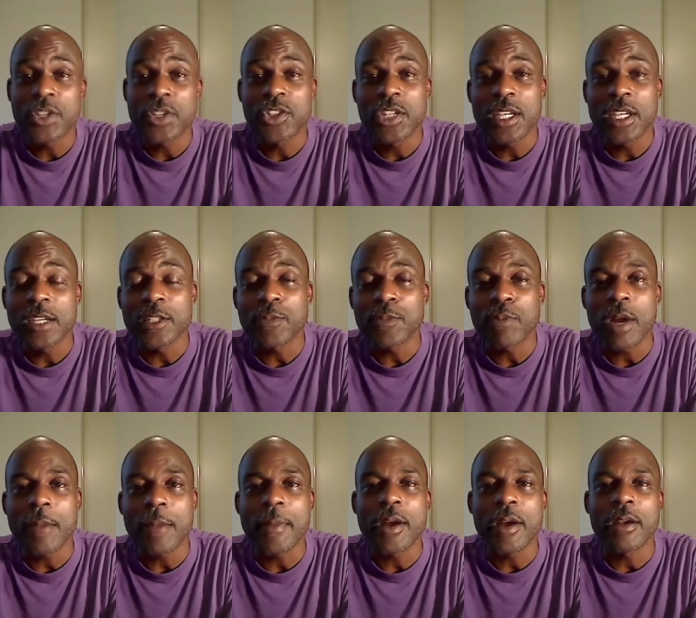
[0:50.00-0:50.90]
which deals
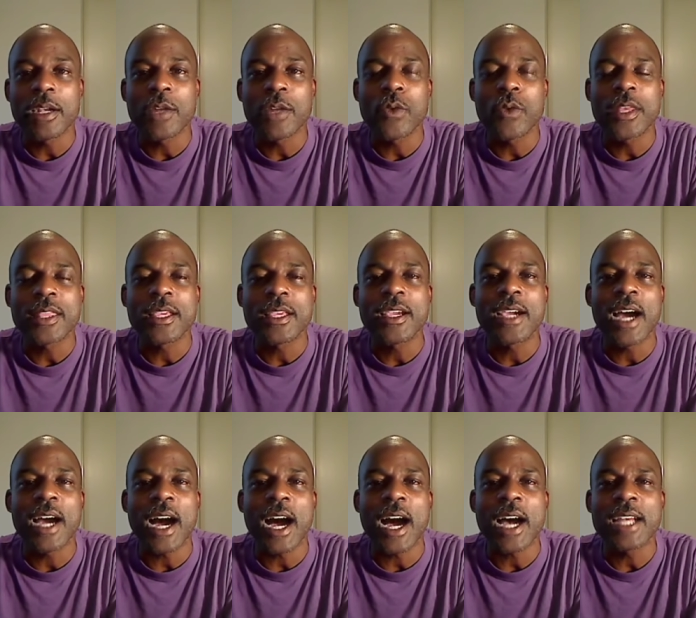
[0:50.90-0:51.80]
primarily with
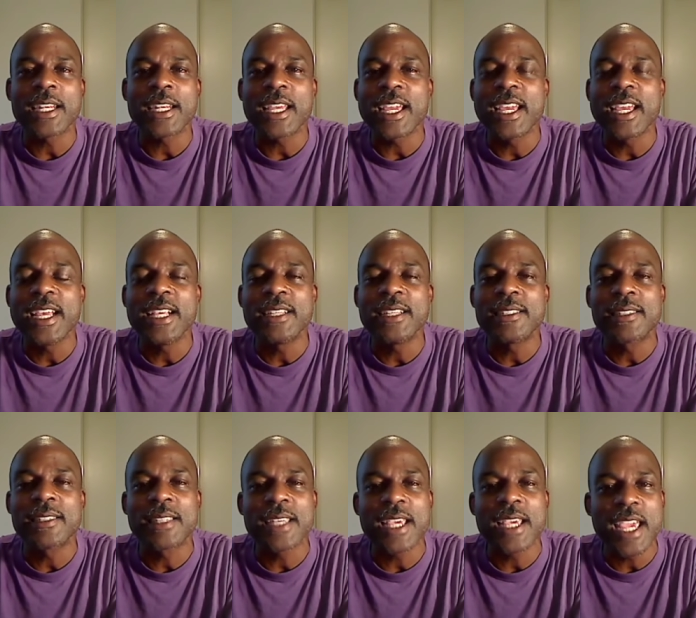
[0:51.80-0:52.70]
God
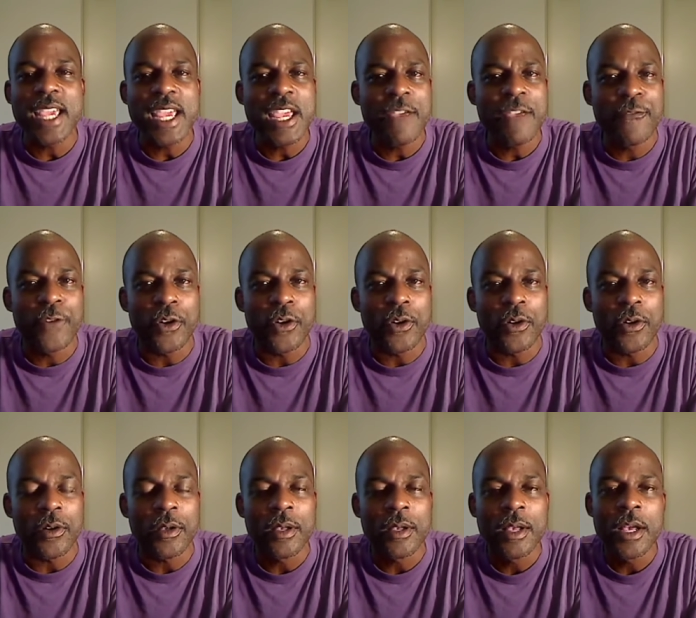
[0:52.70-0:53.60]
is
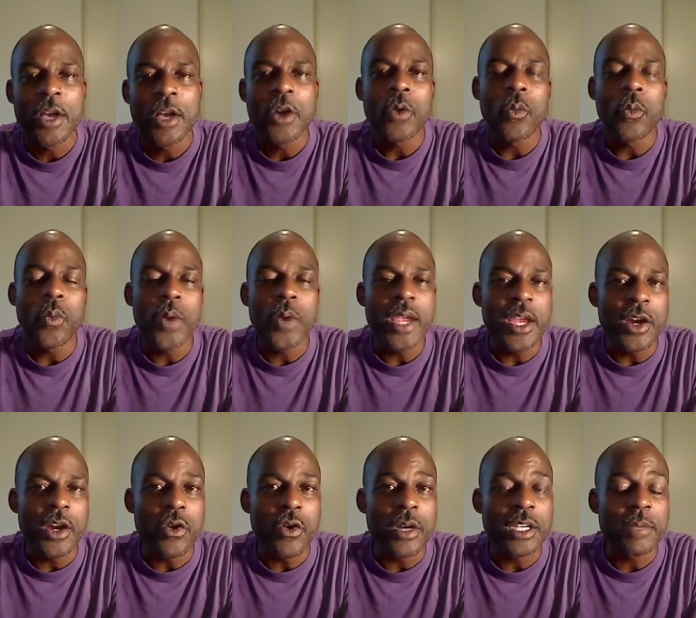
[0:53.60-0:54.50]
evil. We
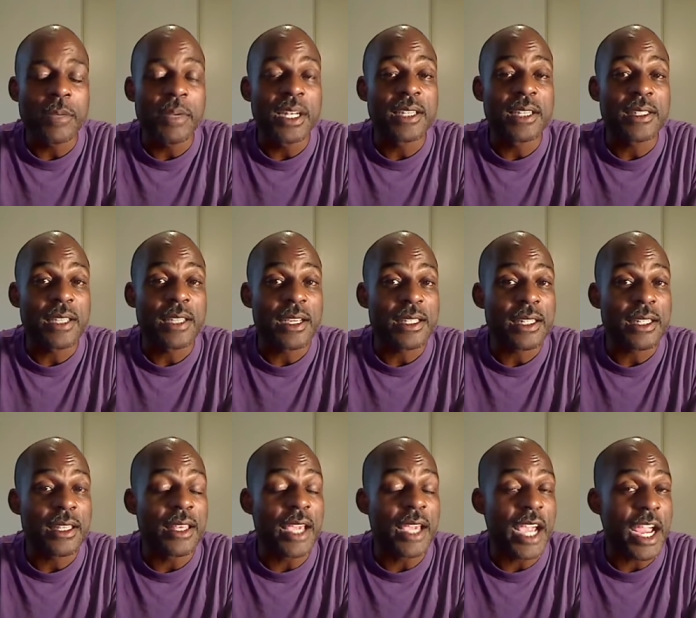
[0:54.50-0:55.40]
are going to be
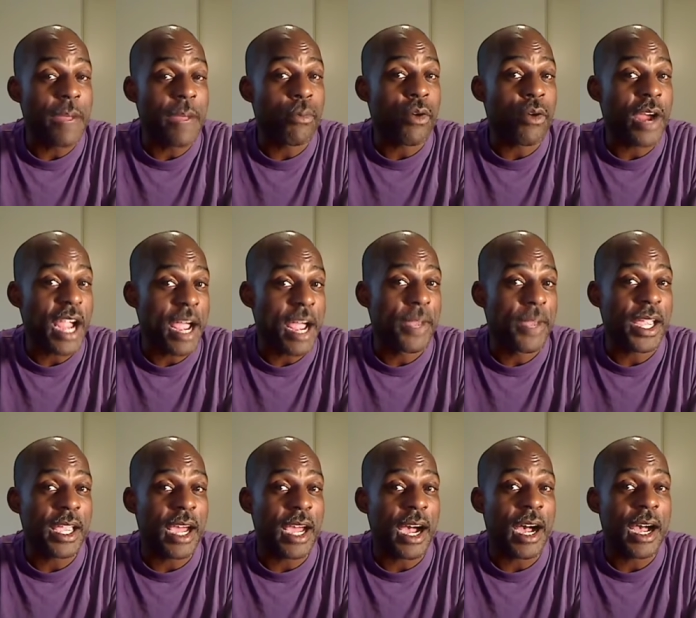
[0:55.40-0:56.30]
discussing the
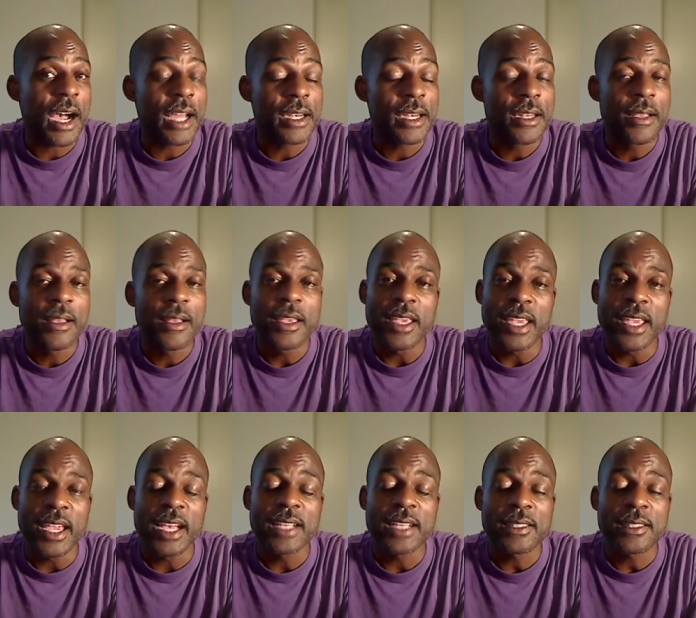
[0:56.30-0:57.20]
Abrahamic God.
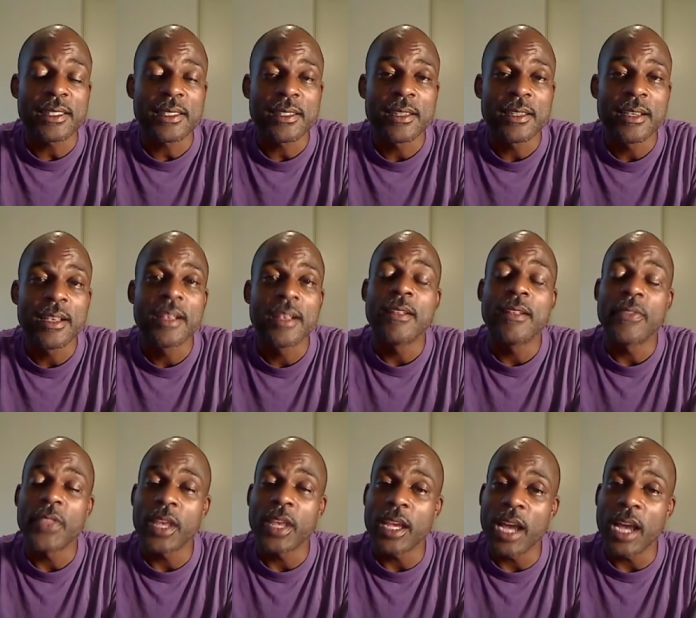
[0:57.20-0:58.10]
Yes,
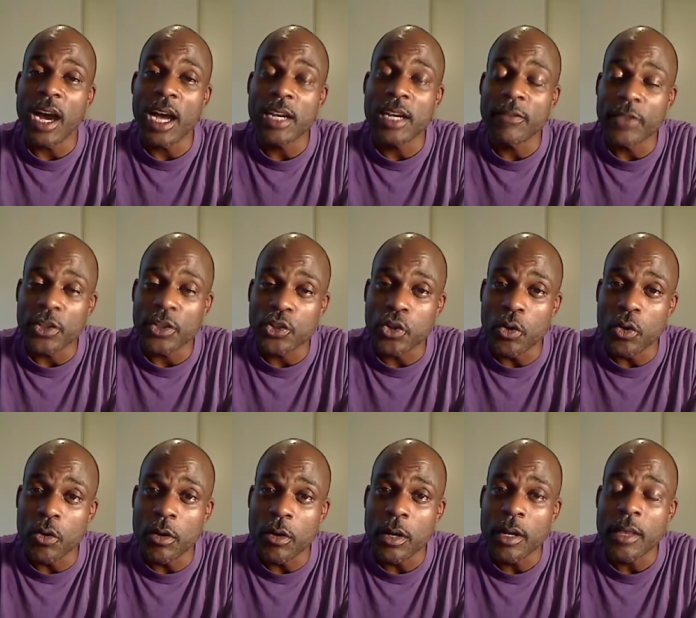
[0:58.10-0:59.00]
God of the
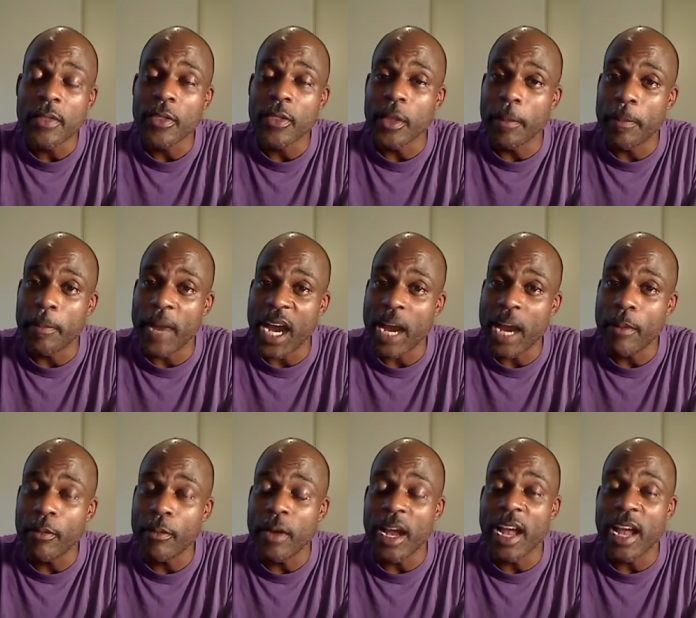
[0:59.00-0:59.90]
Torah, the
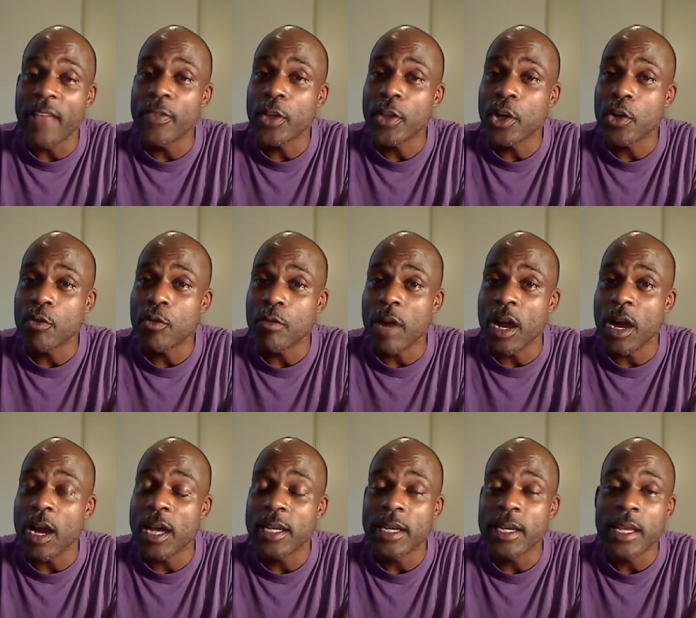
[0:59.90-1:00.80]
Bible, and the
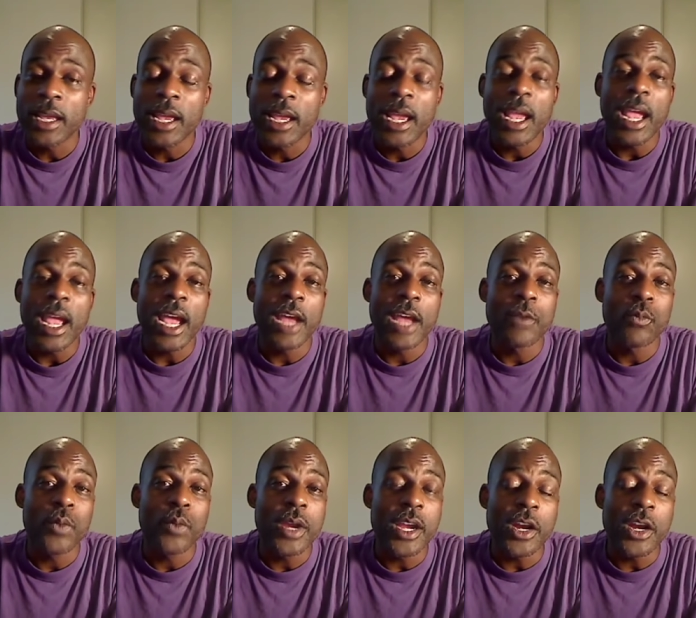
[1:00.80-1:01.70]
Quran.
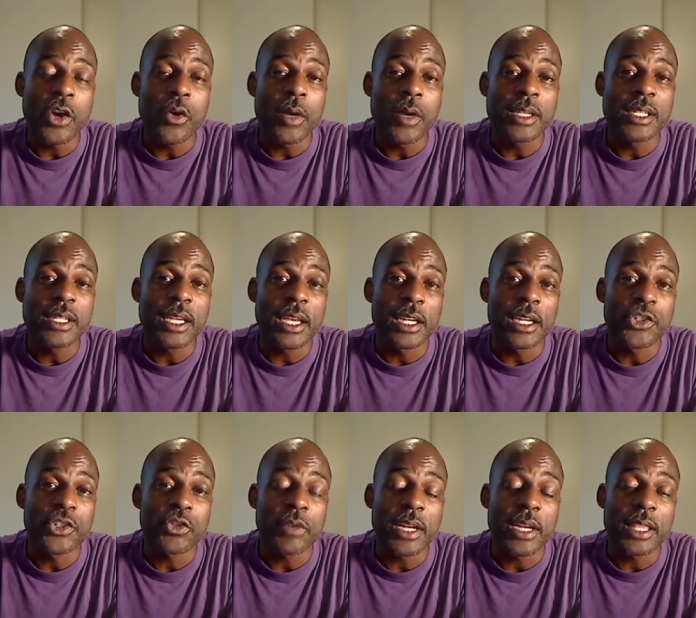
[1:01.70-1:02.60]
And we are going to
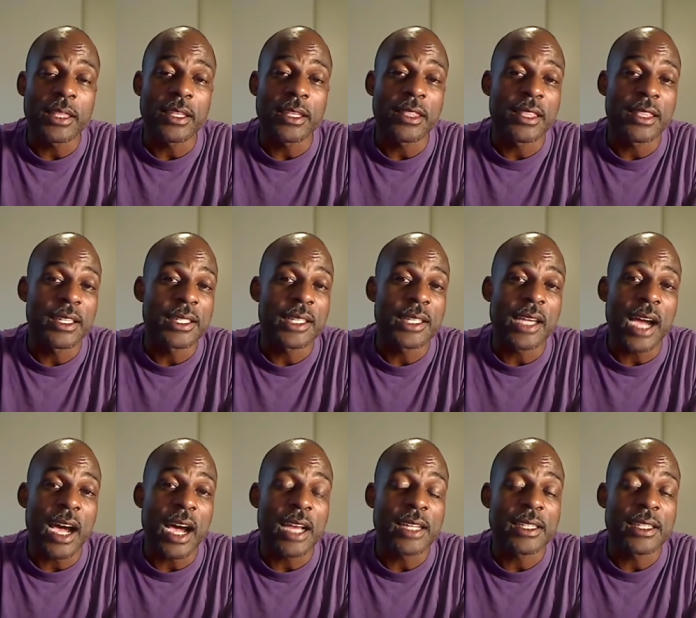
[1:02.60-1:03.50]
illustrate that this
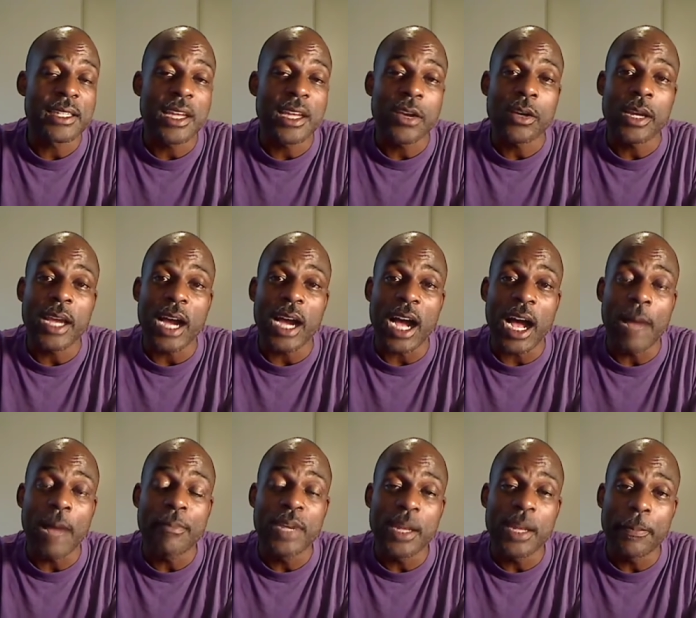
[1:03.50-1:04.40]
God is not only
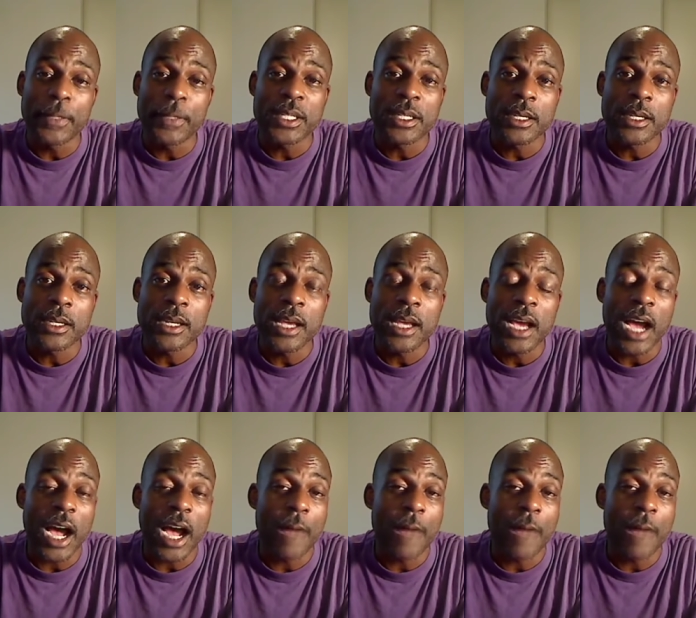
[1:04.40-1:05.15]
omnipotent,